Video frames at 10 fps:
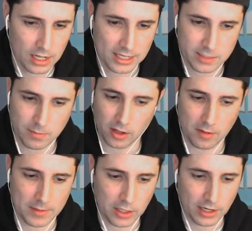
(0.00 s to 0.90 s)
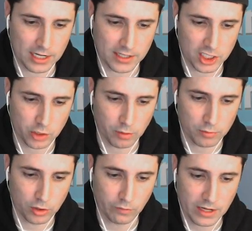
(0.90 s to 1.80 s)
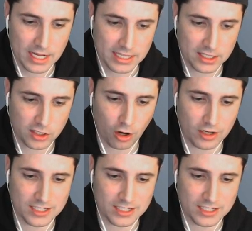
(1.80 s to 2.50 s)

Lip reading: spell on me or anything to remove. This card is